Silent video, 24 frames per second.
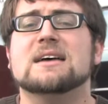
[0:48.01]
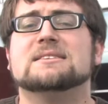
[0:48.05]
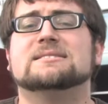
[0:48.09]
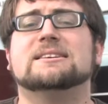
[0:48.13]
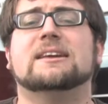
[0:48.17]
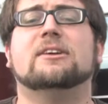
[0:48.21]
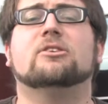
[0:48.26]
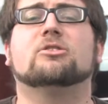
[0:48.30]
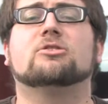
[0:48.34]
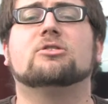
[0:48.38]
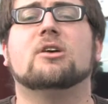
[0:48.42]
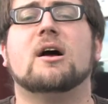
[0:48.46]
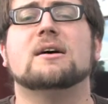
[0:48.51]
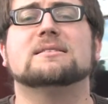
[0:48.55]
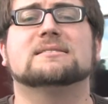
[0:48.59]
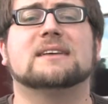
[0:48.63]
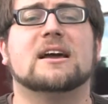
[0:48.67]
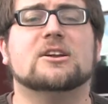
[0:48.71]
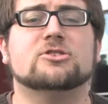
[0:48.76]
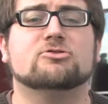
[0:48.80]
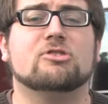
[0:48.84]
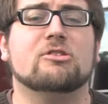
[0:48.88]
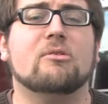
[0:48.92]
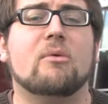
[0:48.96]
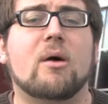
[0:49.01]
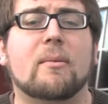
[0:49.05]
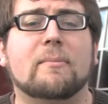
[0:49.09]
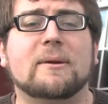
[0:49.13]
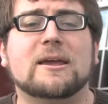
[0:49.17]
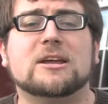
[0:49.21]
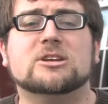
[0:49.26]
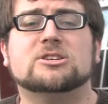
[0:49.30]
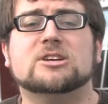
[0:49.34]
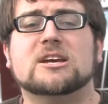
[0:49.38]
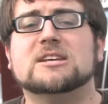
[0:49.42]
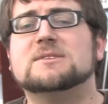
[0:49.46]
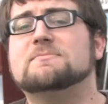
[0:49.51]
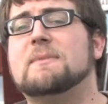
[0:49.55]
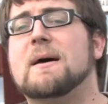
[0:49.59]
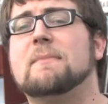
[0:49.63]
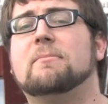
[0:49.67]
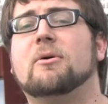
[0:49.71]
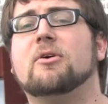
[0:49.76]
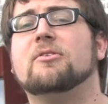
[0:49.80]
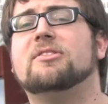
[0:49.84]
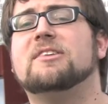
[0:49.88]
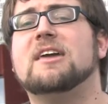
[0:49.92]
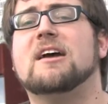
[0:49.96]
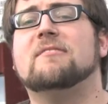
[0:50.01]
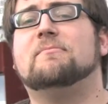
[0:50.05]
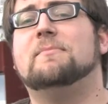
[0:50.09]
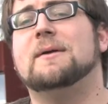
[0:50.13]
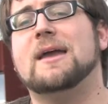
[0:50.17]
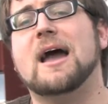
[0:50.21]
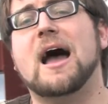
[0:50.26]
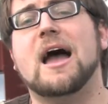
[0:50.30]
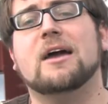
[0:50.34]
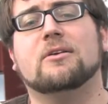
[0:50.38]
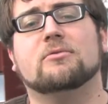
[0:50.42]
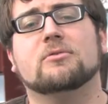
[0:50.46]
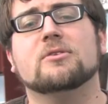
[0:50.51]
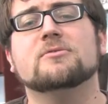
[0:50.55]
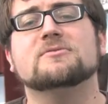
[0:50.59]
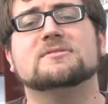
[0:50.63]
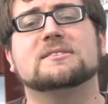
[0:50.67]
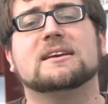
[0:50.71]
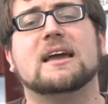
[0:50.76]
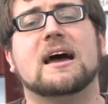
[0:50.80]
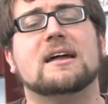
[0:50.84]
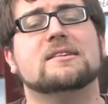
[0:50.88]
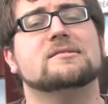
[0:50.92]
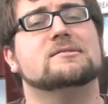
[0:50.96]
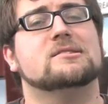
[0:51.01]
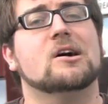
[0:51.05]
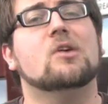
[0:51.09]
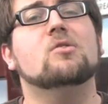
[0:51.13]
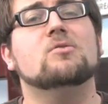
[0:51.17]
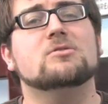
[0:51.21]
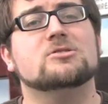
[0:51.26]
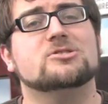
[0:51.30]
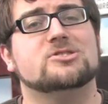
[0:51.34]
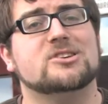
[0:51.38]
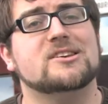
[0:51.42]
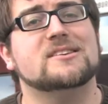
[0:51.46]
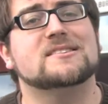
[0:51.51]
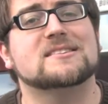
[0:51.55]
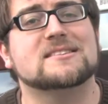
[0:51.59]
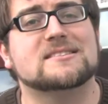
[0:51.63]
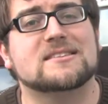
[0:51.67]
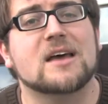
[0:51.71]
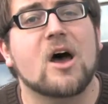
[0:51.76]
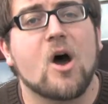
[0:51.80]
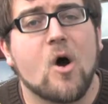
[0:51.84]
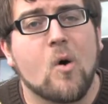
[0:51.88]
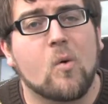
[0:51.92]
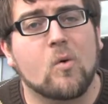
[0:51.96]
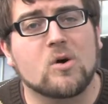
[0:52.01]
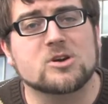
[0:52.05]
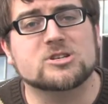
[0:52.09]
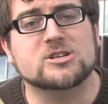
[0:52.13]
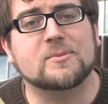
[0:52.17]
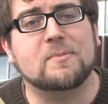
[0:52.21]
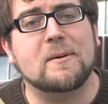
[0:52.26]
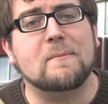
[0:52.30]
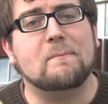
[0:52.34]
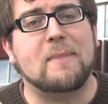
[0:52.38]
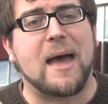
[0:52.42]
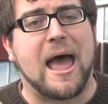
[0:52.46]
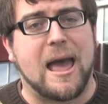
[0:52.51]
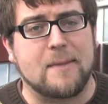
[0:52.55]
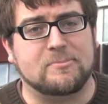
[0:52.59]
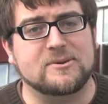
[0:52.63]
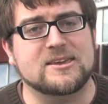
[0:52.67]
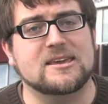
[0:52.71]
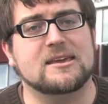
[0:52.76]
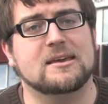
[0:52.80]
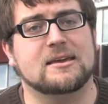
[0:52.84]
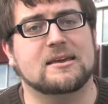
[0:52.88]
set out cross-country while being chased by both the FBI and Ruth's gun-toting Jesus worshiping Pappy.